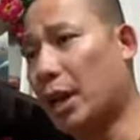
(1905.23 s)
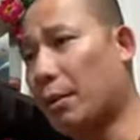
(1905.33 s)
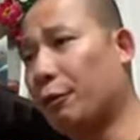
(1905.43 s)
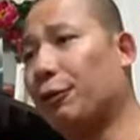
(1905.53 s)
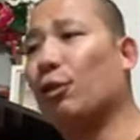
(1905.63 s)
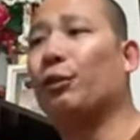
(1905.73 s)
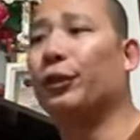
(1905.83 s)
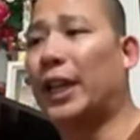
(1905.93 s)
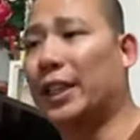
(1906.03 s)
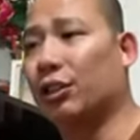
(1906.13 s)
a
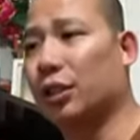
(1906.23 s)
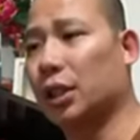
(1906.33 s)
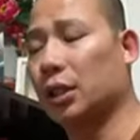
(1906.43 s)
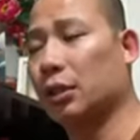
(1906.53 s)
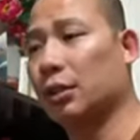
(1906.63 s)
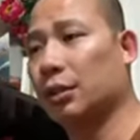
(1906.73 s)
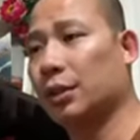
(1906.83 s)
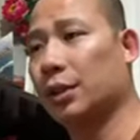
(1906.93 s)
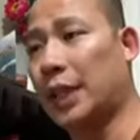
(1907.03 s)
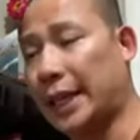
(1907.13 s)
full-fledged
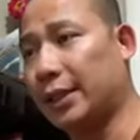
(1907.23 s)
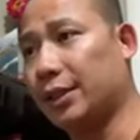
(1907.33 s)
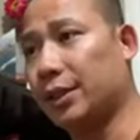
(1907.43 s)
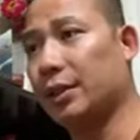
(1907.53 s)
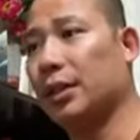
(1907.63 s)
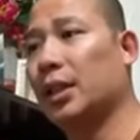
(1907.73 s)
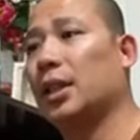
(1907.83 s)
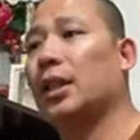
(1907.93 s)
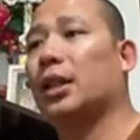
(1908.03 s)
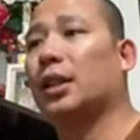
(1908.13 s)
saint,
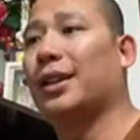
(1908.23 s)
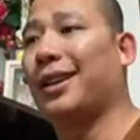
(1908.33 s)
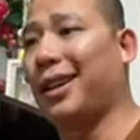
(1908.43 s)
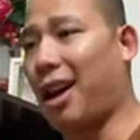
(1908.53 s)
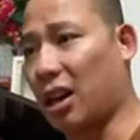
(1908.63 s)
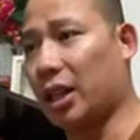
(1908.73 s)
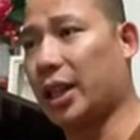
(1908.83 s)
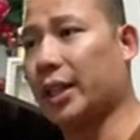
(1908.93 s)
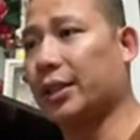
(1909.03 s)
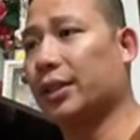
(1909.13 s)
an
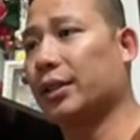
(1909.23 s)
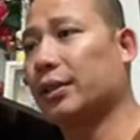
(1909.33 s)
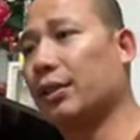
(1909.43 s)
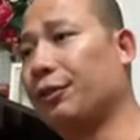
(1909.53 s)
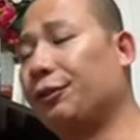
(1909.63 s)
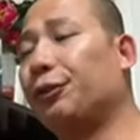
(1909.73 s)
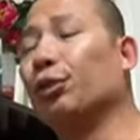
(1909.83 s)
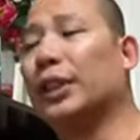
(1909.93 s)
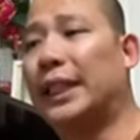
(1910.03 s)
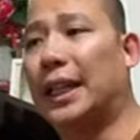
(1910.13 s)
arahant, a
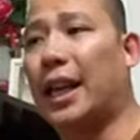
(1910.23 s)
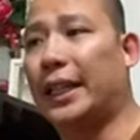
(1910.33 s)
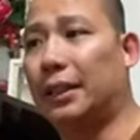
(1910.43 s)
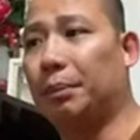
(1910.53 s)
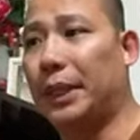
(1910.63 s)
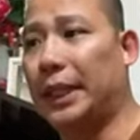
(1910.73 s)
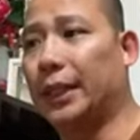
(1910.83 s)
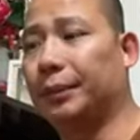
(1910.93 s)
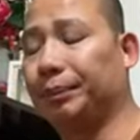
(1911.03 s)
fully enlightened being.